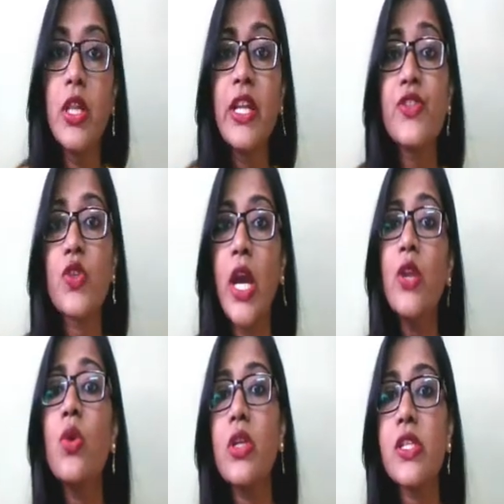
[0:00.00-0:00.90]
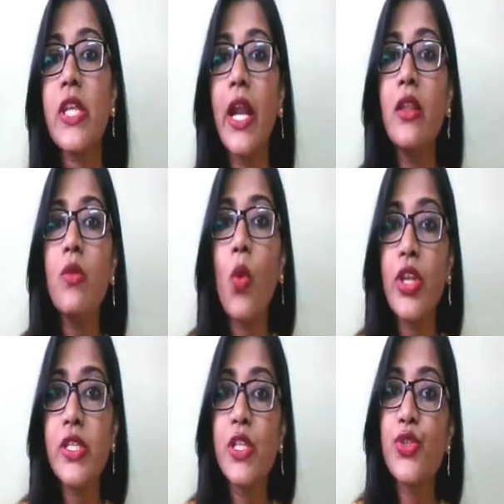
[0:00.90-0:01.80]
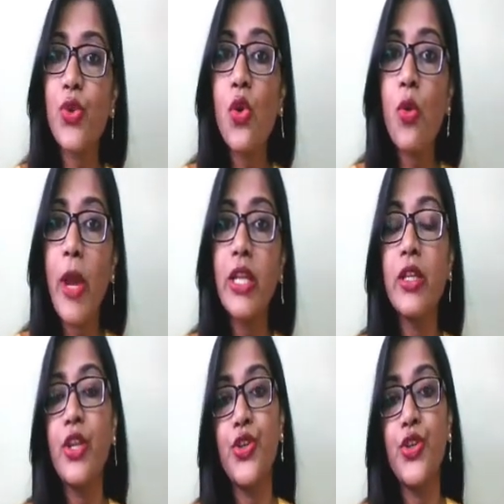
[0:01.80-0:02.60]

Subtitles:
Let's try to understand what is heterochromatin